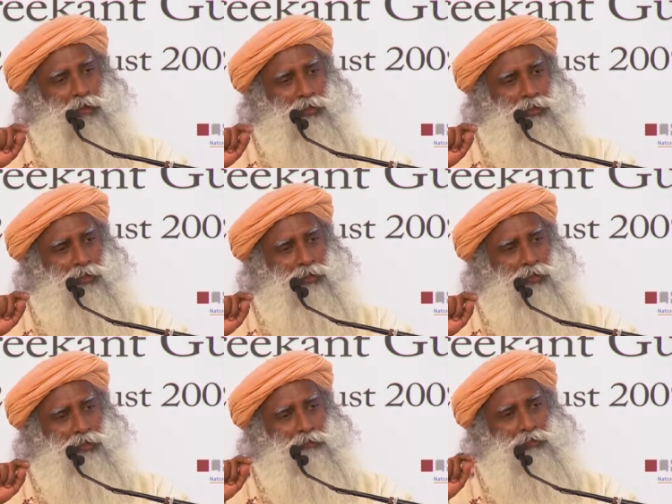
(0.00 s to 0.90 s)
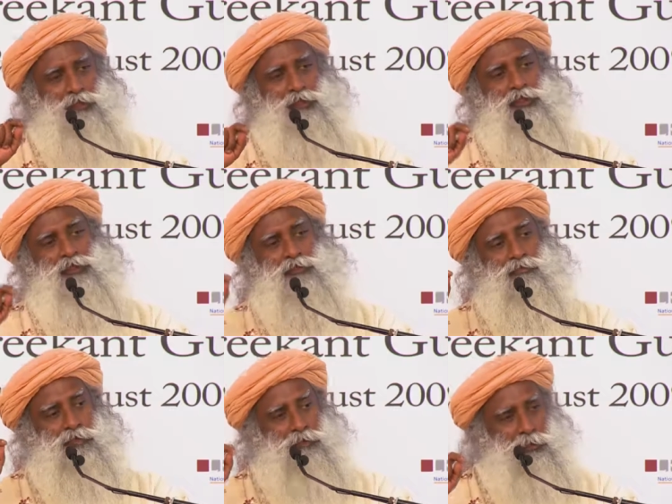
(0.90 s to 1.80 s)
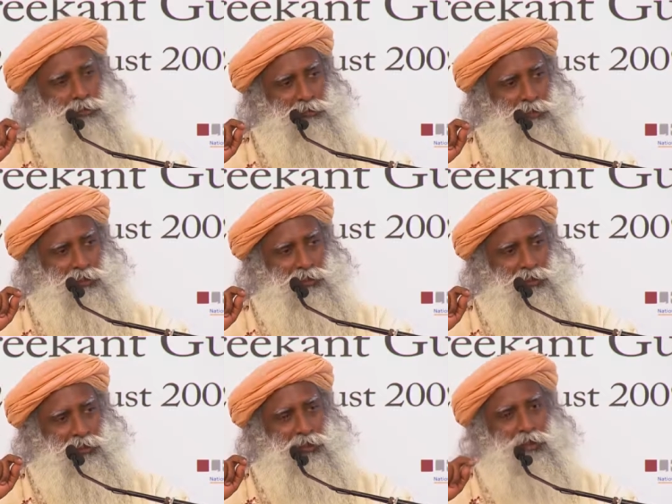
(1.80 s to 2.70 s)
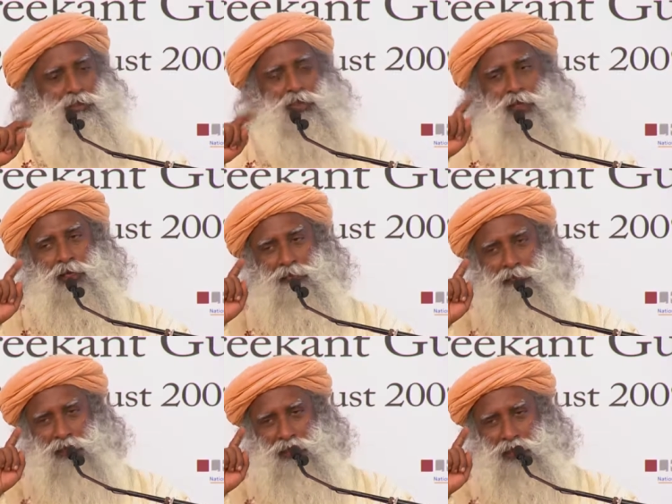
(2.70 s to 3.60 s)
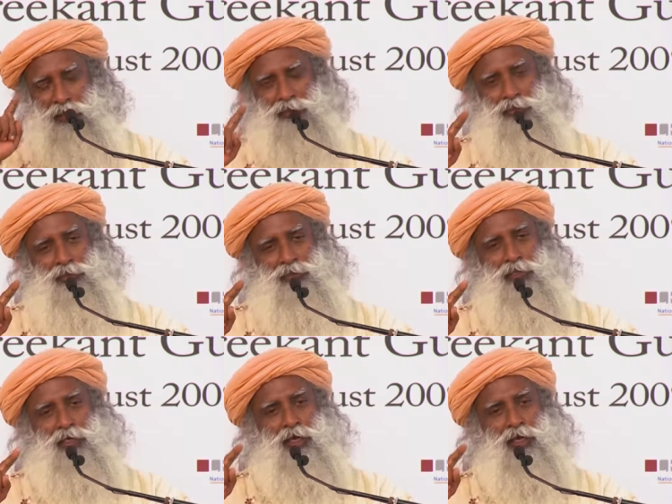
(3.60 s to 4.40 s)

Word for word: power positions of responsibility that every action,